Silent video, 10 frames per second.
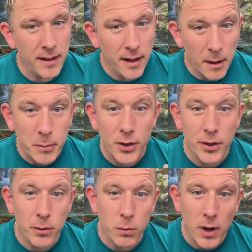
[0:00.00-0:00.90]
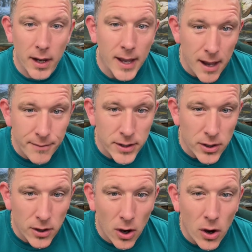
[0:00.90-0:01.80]
I'm going to do a care
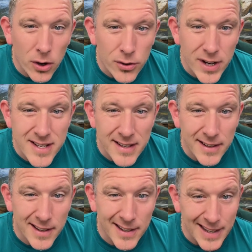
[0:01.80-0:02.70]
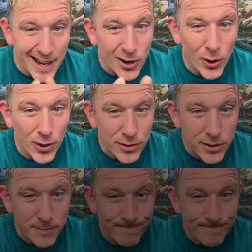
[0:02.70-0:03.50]
video on crested geckos.